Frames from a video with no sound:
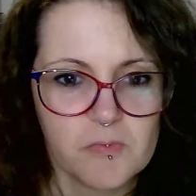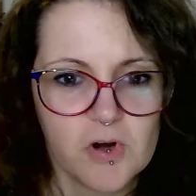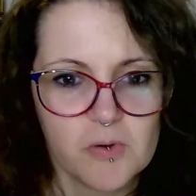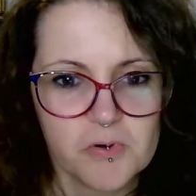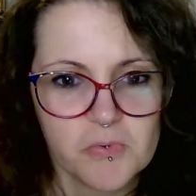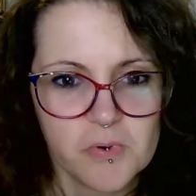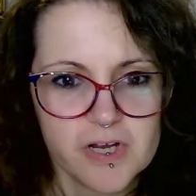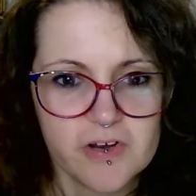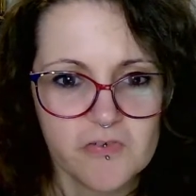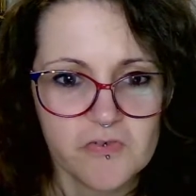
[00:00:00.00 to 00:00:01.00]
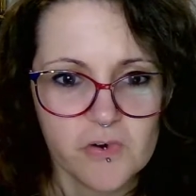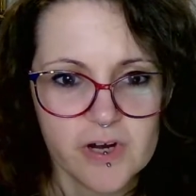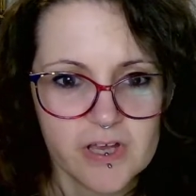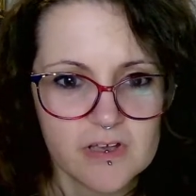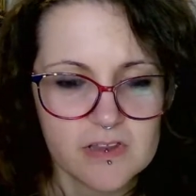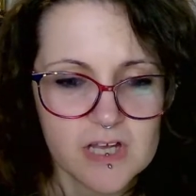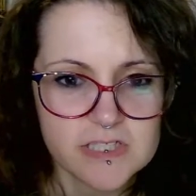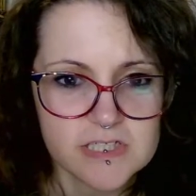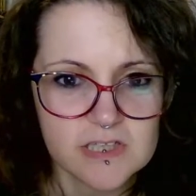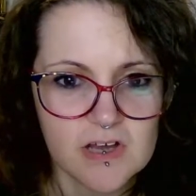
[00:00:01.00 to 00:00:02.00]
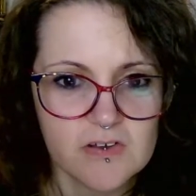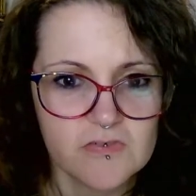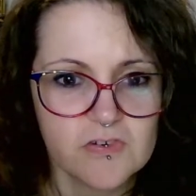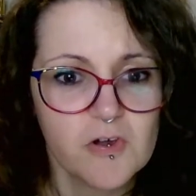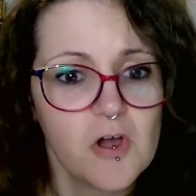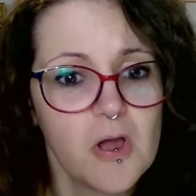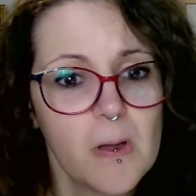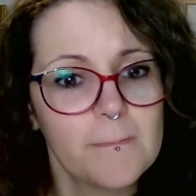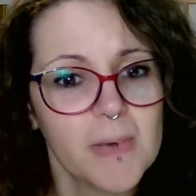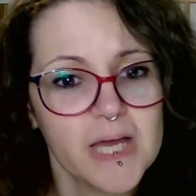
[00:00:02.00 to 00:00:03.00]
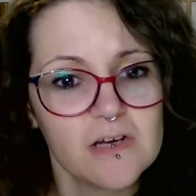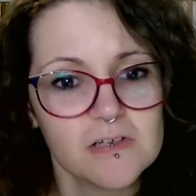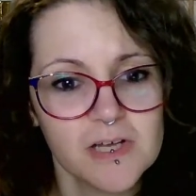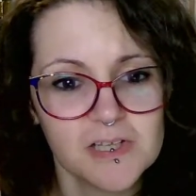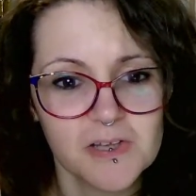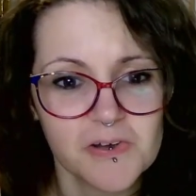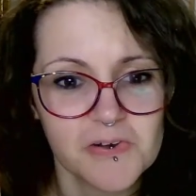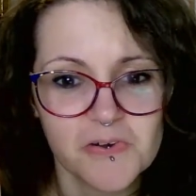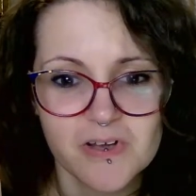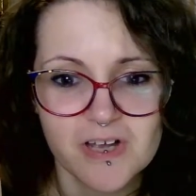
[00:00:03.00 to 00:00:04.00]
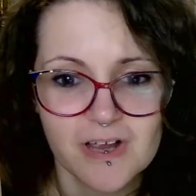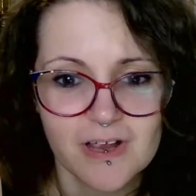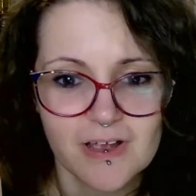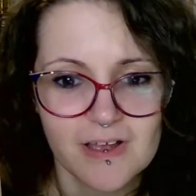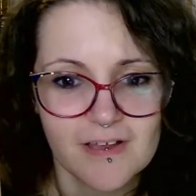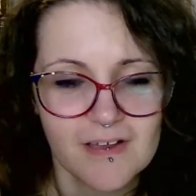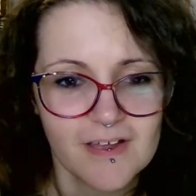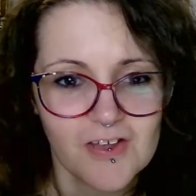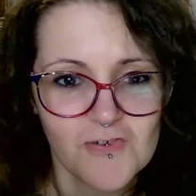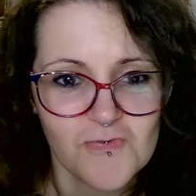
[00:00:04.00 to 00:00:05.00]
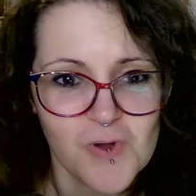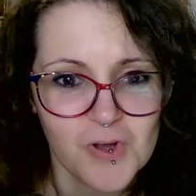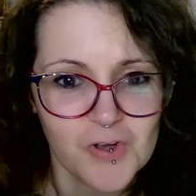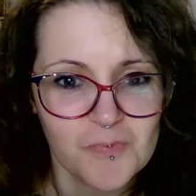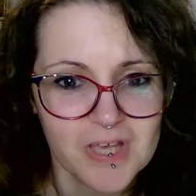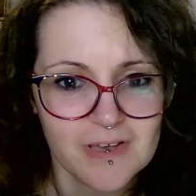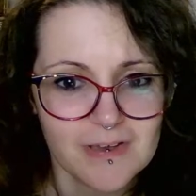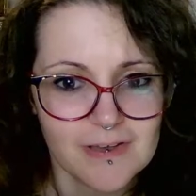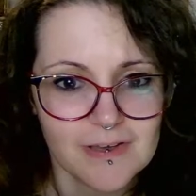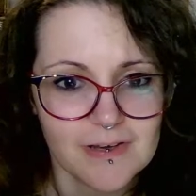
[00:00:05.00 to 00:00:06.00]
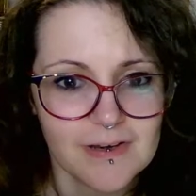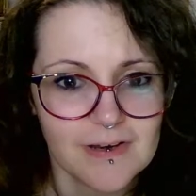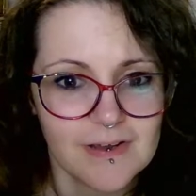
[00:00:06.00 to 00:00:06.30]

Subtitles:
Barbara, we're here for you. Lots of love. Michael, hello. Welcome in.